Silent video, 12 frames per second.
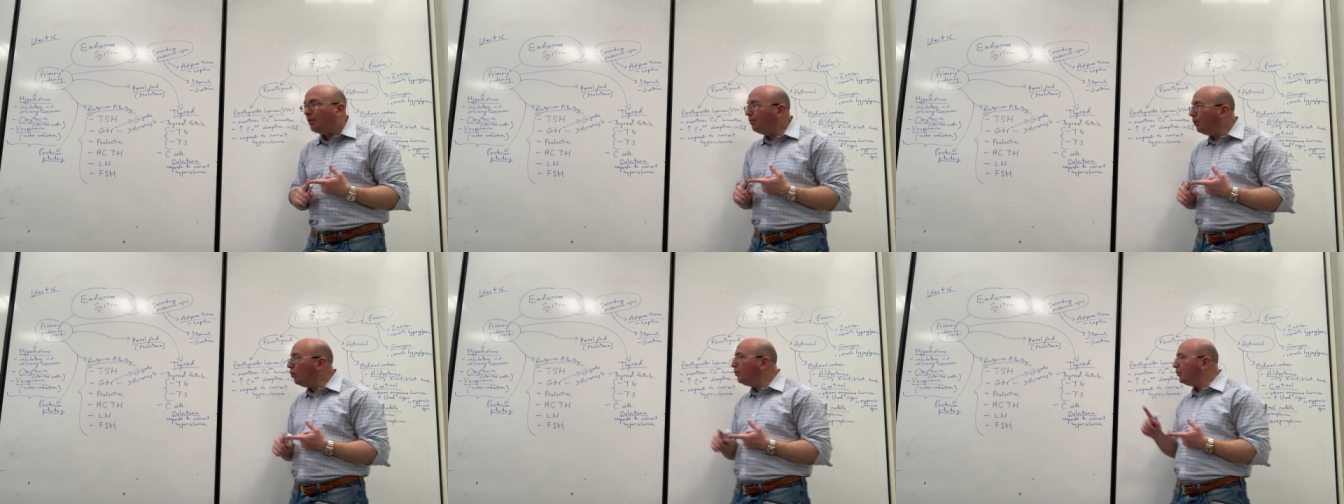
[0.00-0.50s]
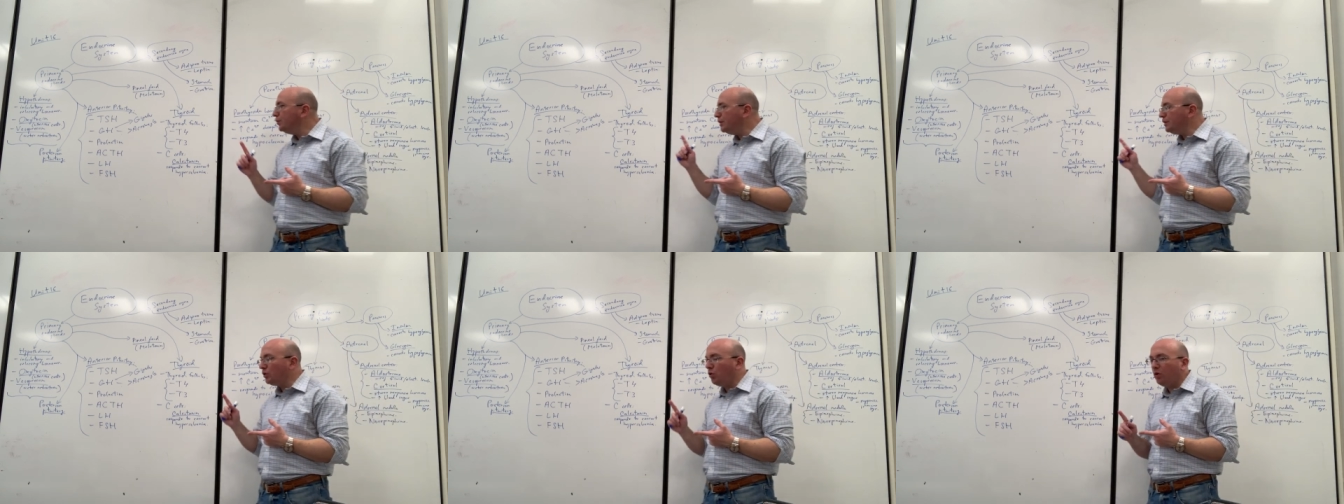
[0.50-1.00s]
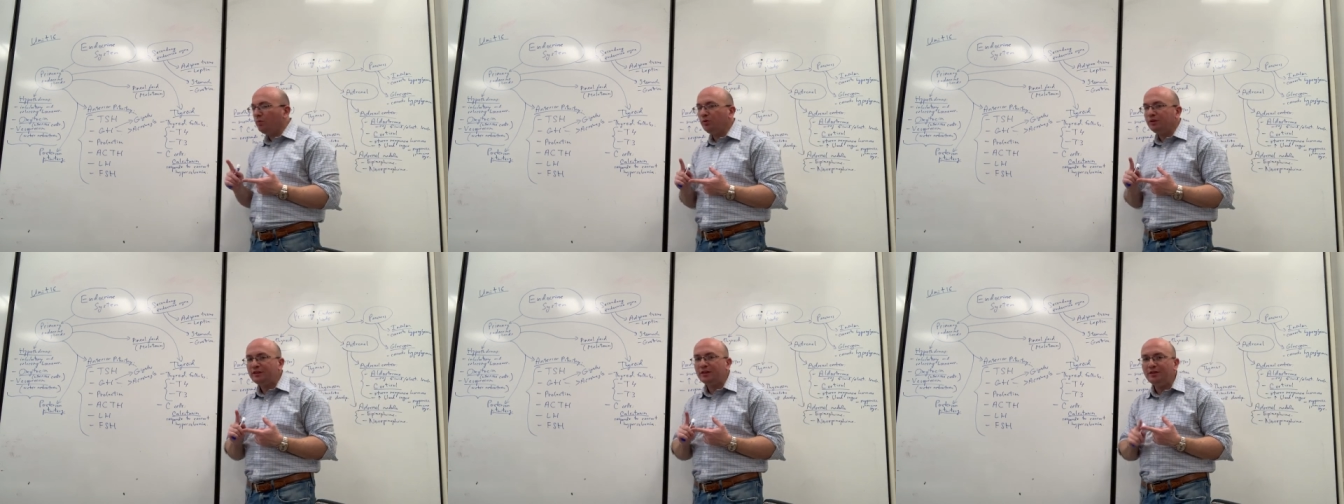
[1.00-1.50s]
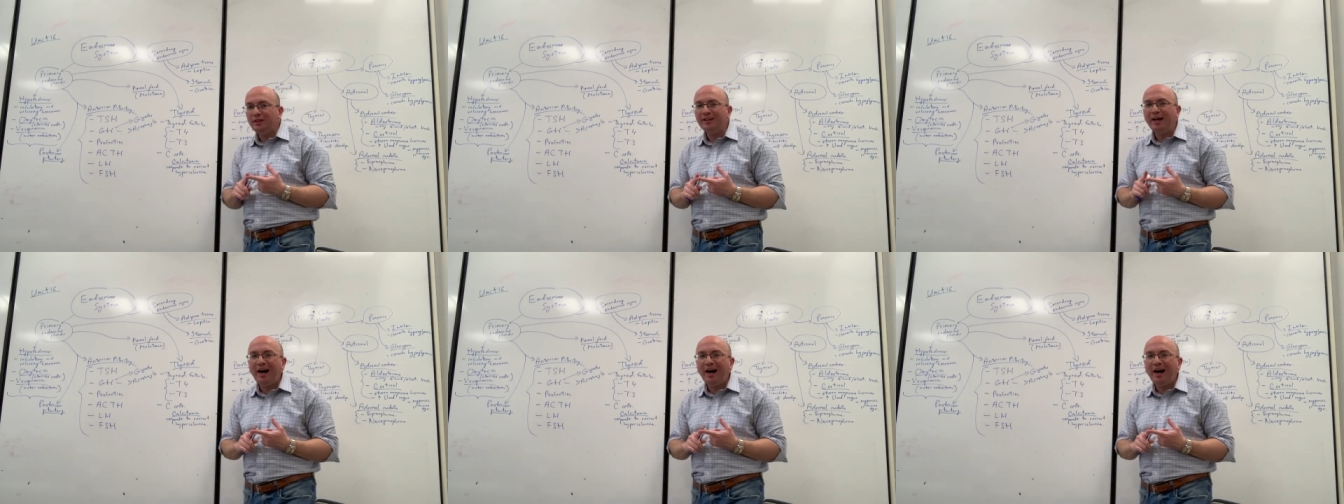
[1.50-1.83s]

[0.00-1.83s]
Both of these hormones need